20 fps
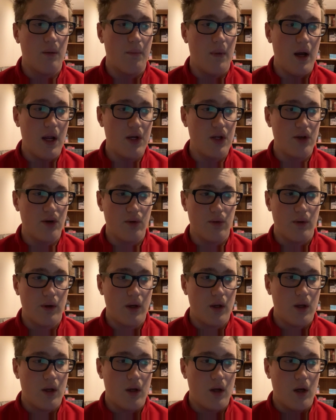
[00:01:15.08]
mind you,
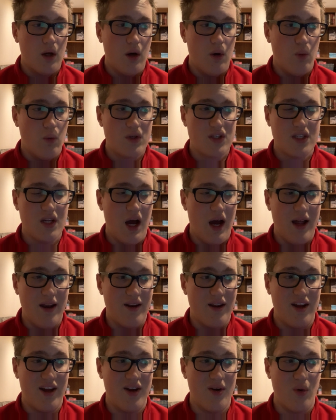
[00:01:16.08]
was not
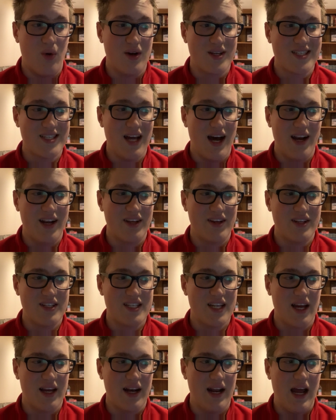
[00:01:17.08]
a good
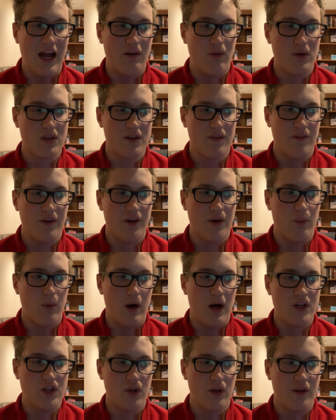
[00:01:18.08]
second half. It wasn't fun to
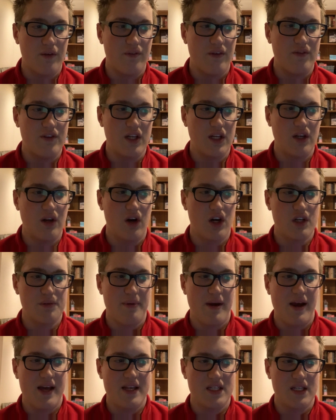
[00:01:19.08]
watch. Only 15 yards
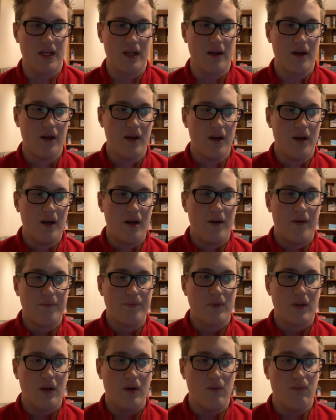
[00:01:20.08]
passing.
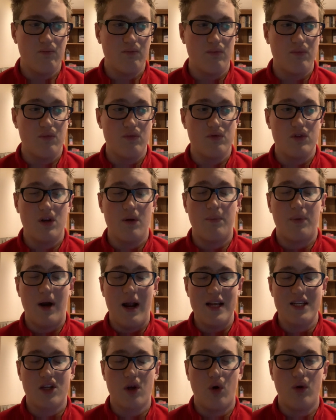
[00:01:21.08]

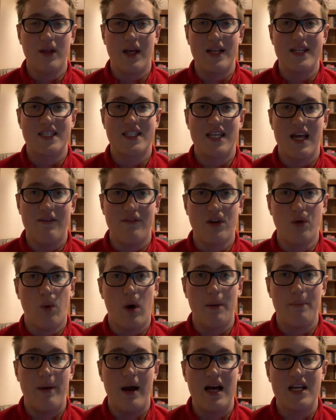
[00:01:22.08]
Nebraska only had
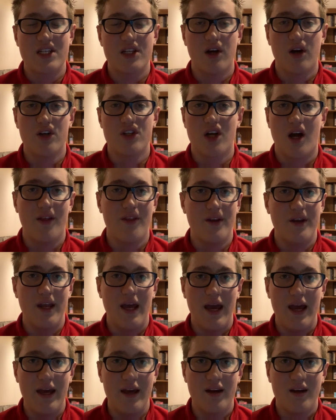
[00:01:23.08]
71 passing yards on the
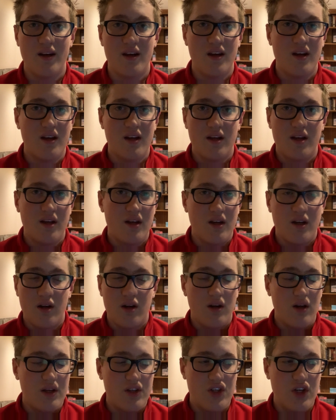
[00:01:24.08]
day.
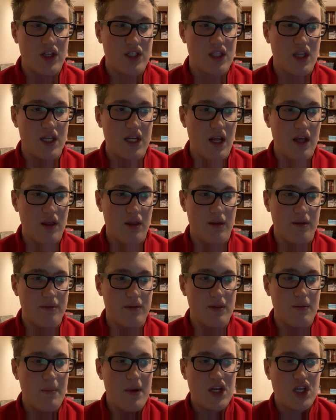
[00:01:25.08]
Just the
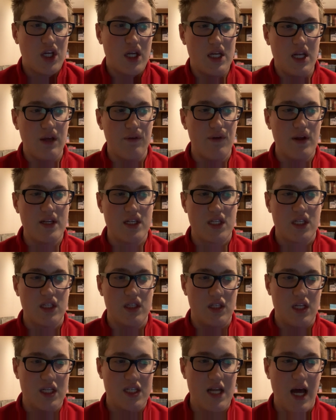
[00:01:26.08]
Michigan defense
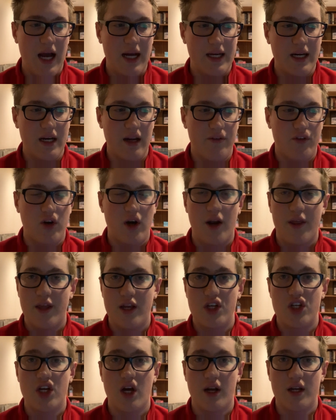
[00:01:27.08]
does not get enough credit. They
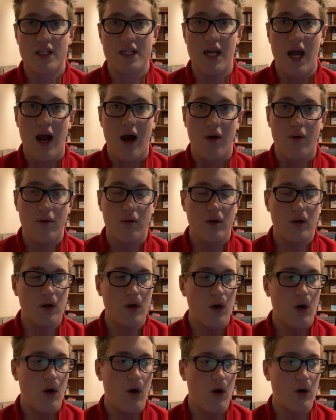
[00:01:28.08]
shut us down
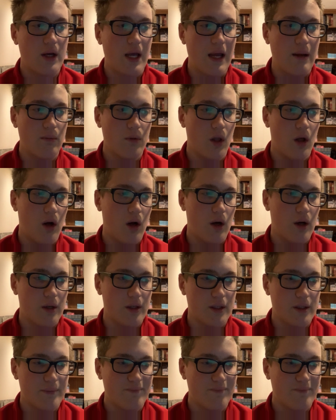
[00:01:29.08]
all game long.